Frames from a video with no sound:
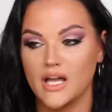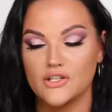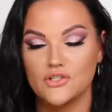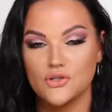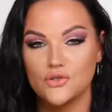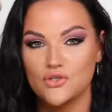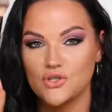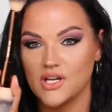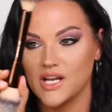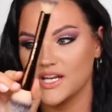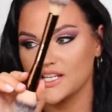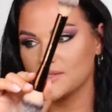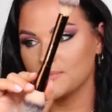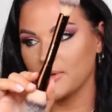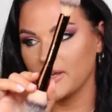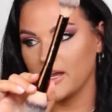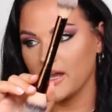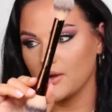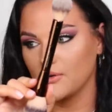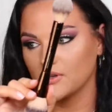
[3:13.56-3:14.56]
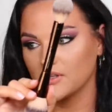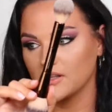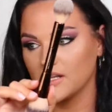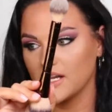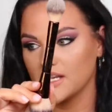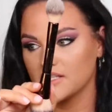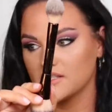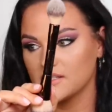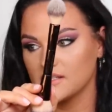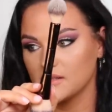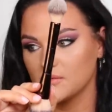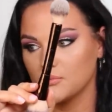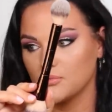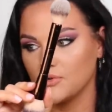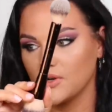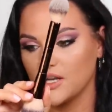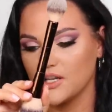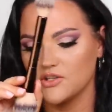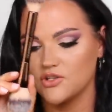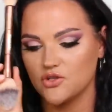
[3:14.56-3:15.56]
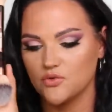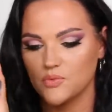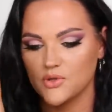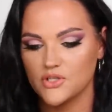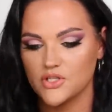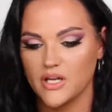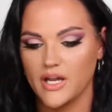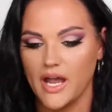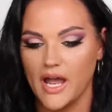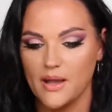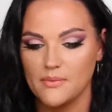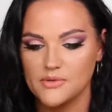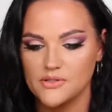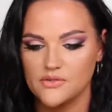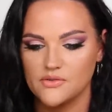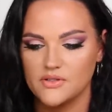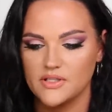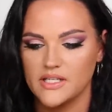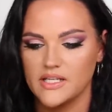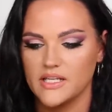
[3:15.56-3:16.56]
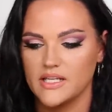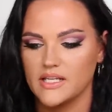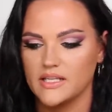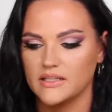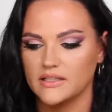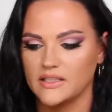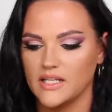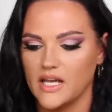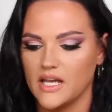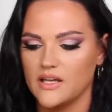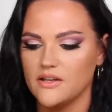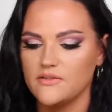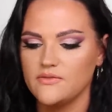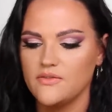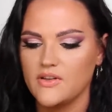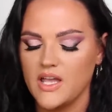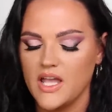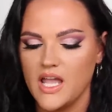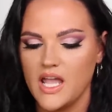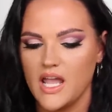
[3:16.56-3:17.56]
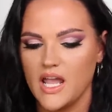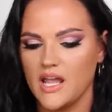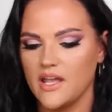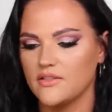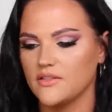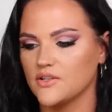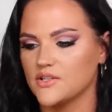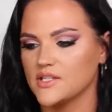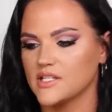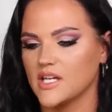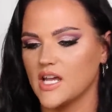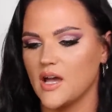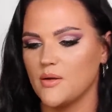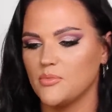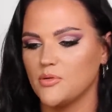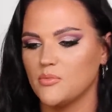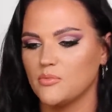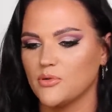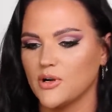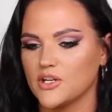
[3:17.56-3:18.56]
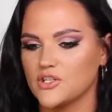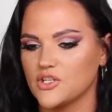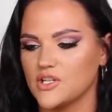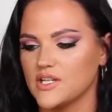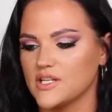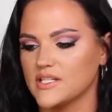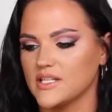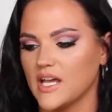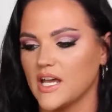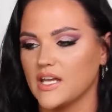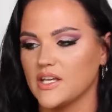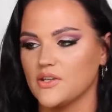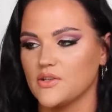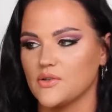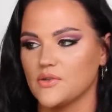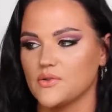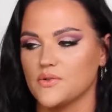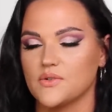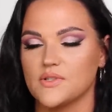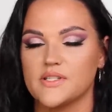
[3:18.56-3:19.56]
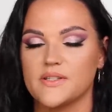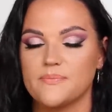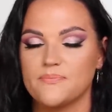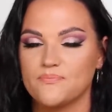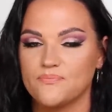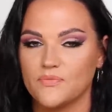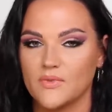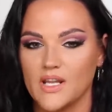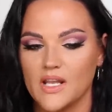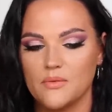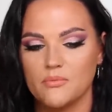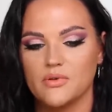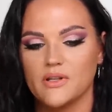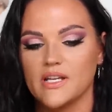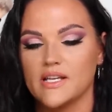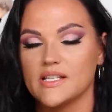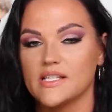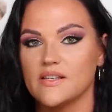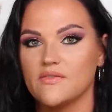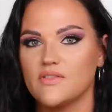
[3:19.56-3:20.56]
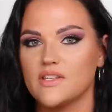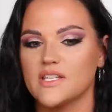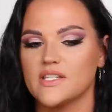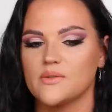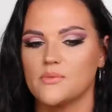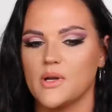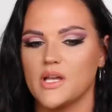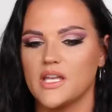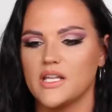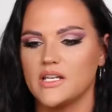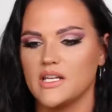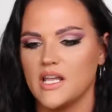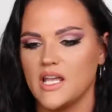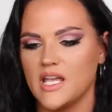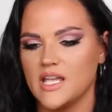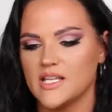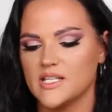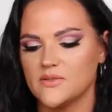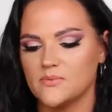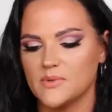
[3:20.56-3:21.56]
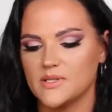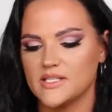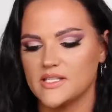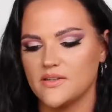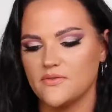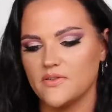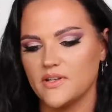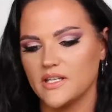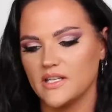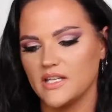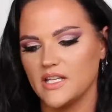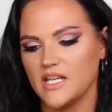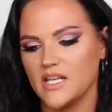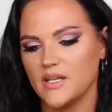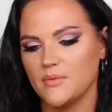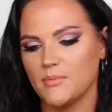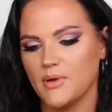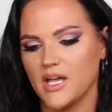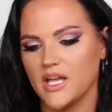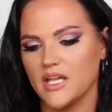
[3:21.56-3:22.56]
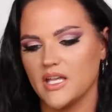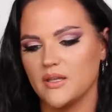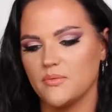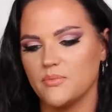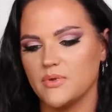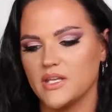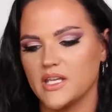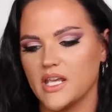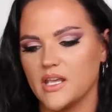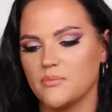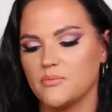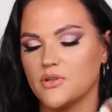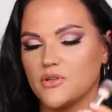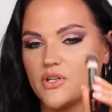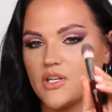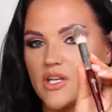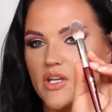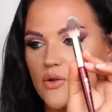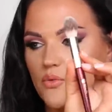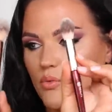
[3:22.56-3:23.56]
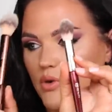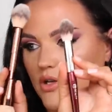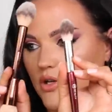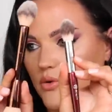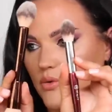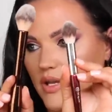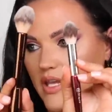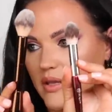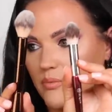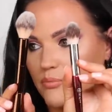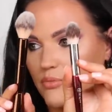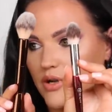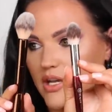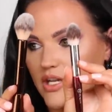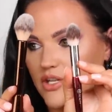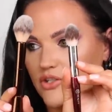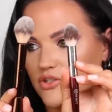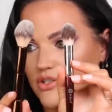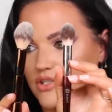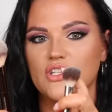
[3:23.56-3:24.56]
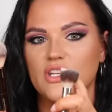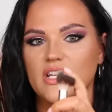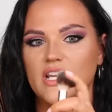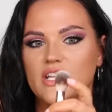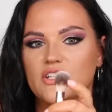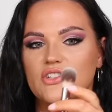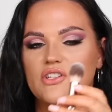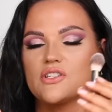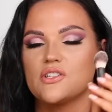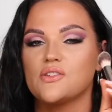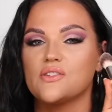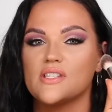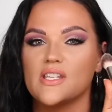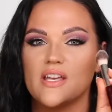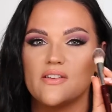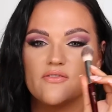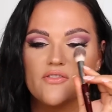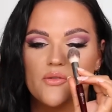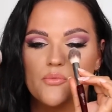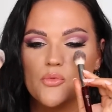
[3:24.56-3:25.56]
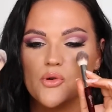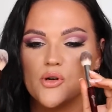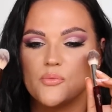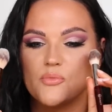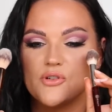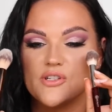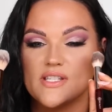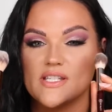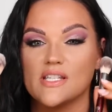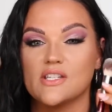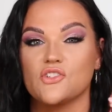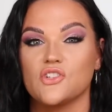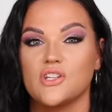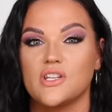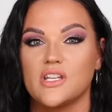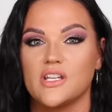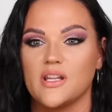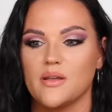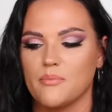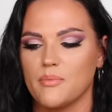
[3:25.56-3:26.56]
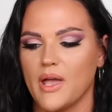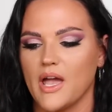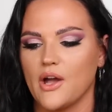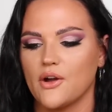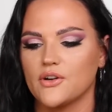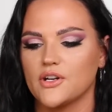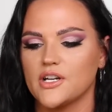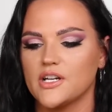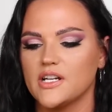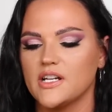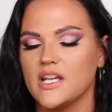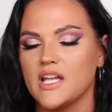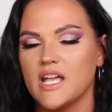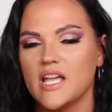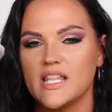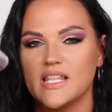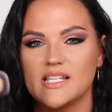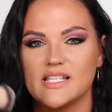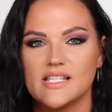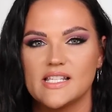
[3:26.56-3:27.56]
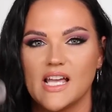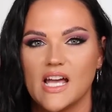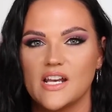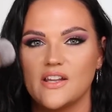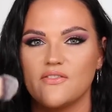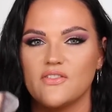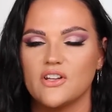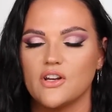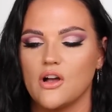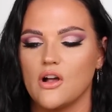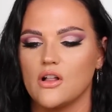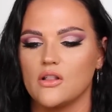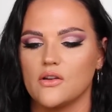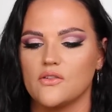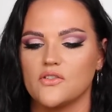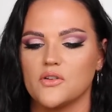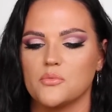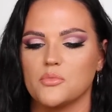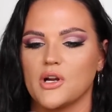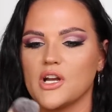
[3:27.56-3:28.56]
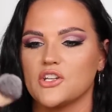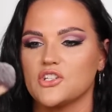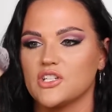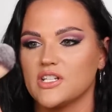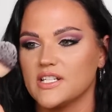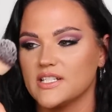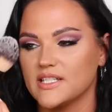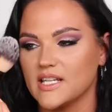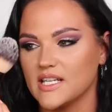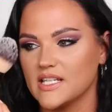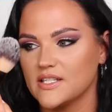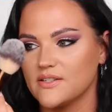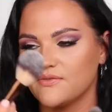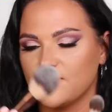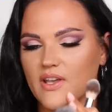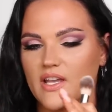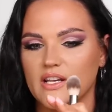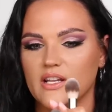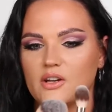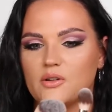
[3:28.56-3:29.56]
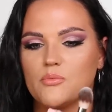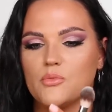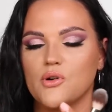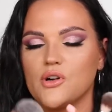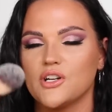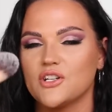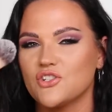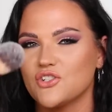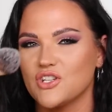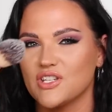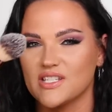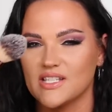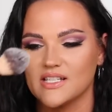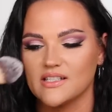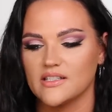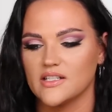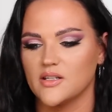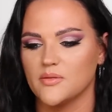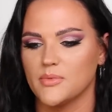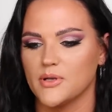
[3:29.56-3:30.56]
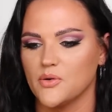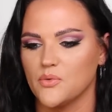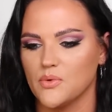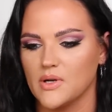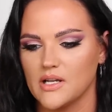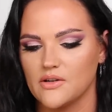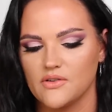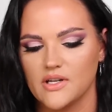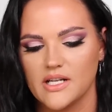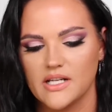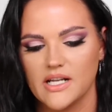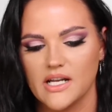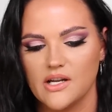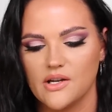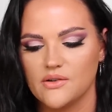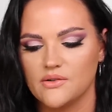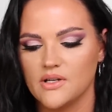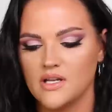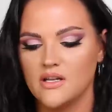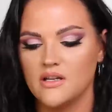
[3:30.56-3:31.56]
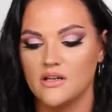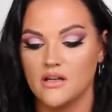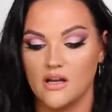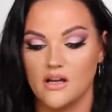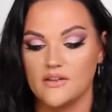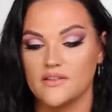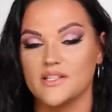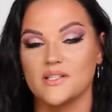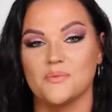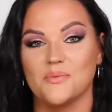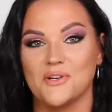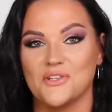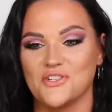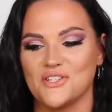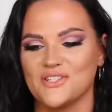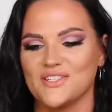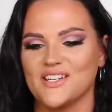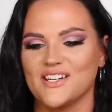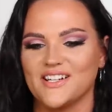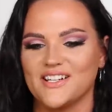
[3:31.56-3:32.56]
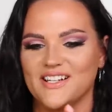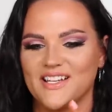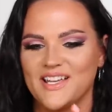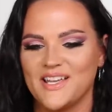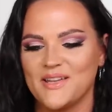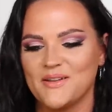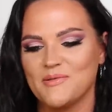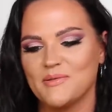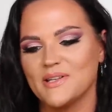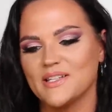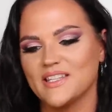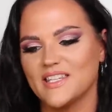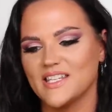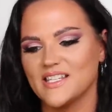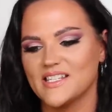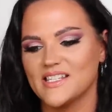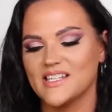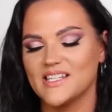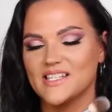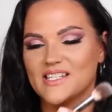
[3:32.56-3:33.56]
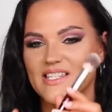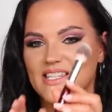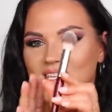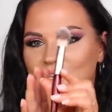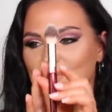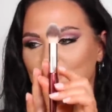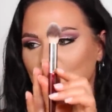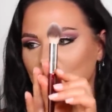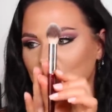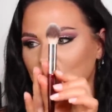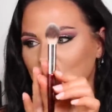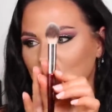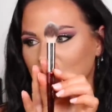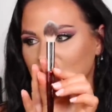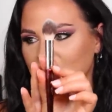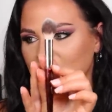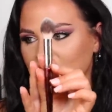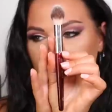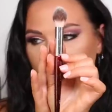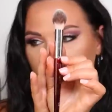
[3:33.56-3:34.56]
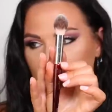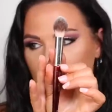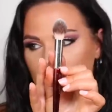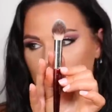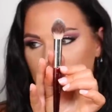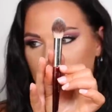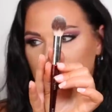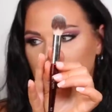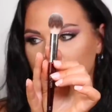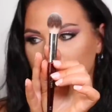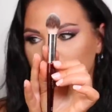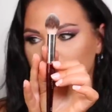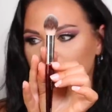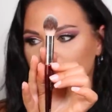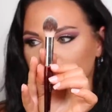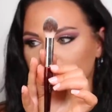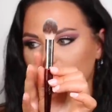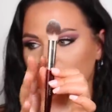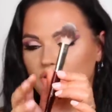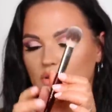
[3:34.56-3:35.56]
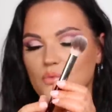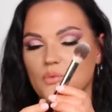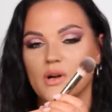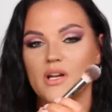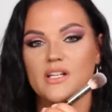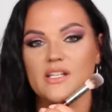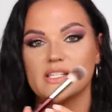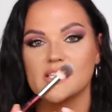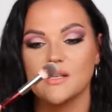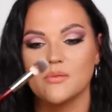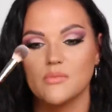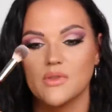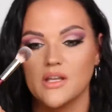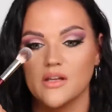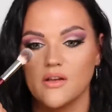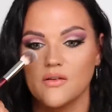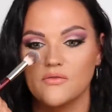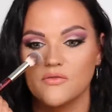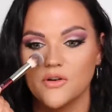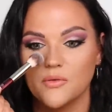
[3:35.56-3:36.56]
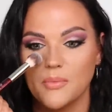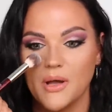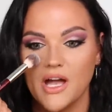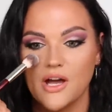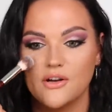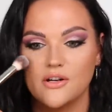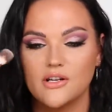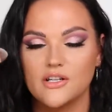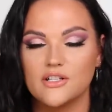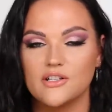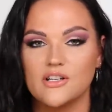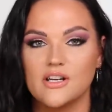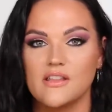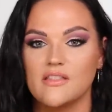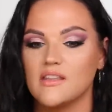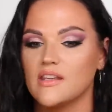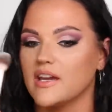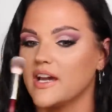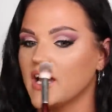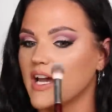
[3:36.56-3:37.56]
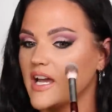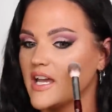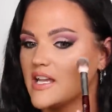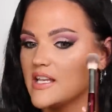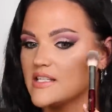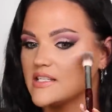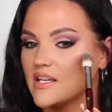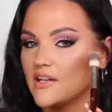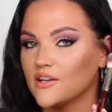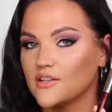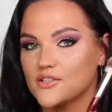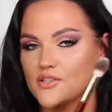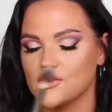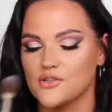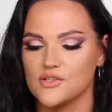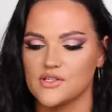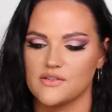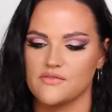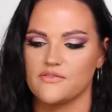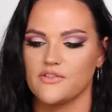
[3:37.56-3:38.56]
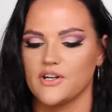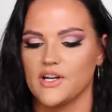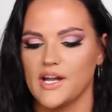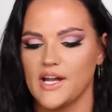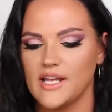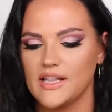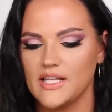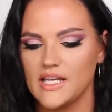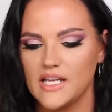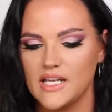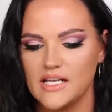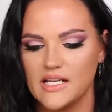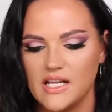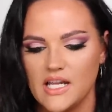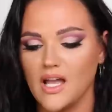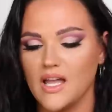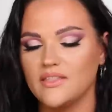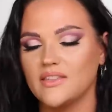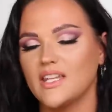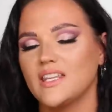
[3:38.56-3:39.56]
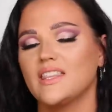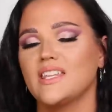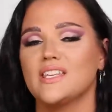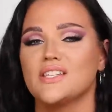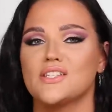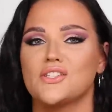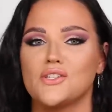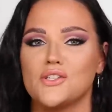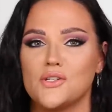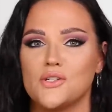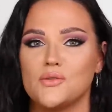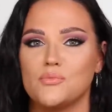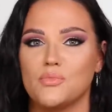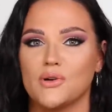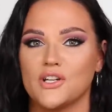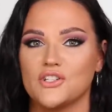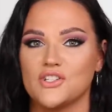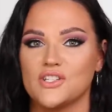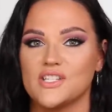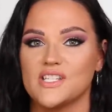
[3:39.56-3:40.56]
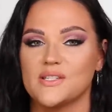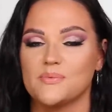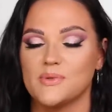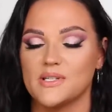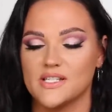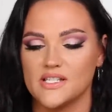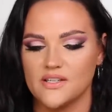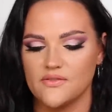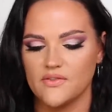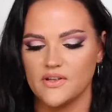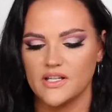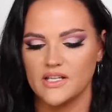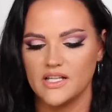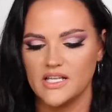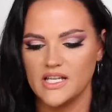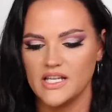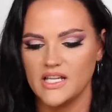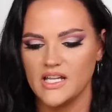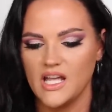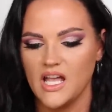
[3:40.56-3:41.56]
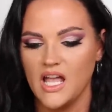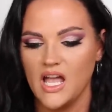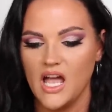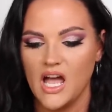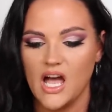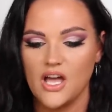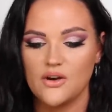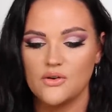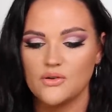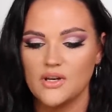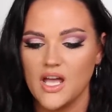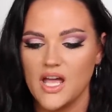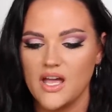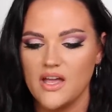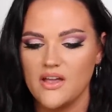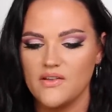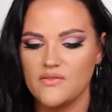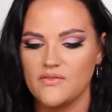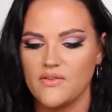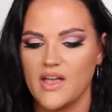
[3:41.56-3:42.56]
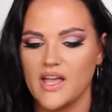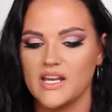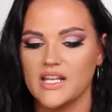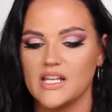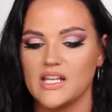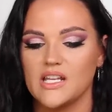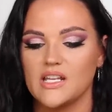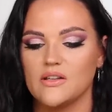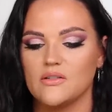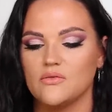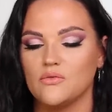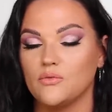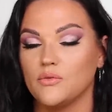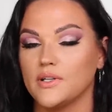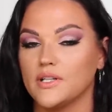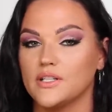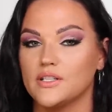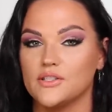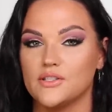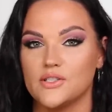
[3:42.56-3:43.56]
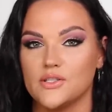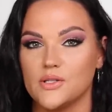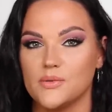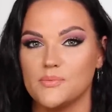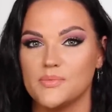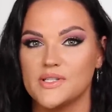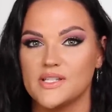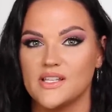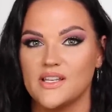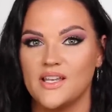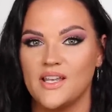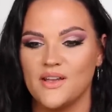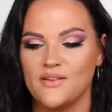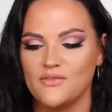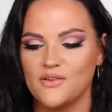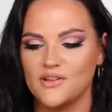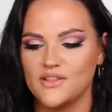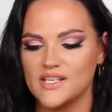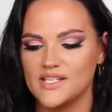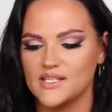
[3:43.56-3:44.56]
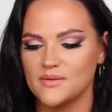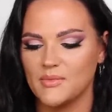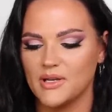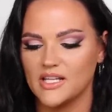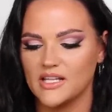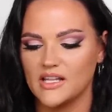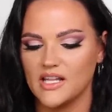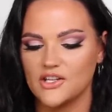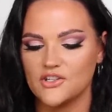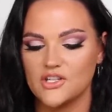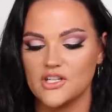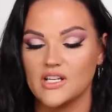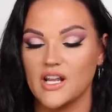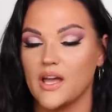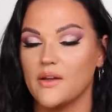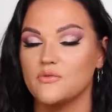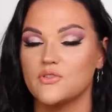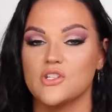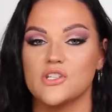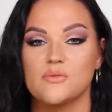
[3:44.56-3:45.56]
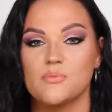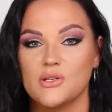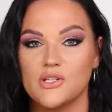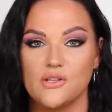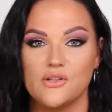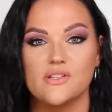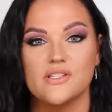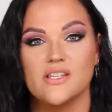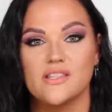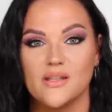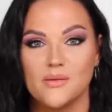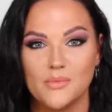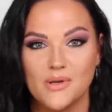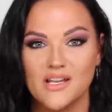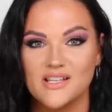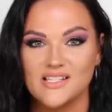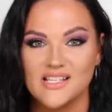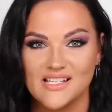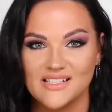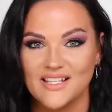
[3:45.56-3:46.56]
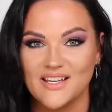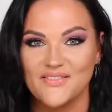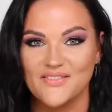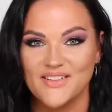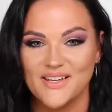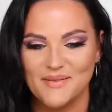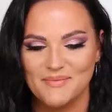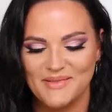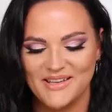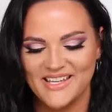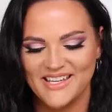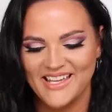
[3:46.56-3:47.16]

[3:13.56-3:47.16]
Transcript: I showed you guys my Hourglass brush, which I absolutely love. And there's a couple brushes I use in place of this one, specifically my BK Beauty 108 brush, and I just use that for more precision powder. This is kind of an all-over brush, and it does fan out more. It's just a little bit wet right now. All these brushes are. But this is the 108 from BK Beauty if you want something for powder underneath the eyes. I also use it for highlight. And then these two brushes specifically, I don't have any real dupes for these in my collection. I've just been using them because I love them.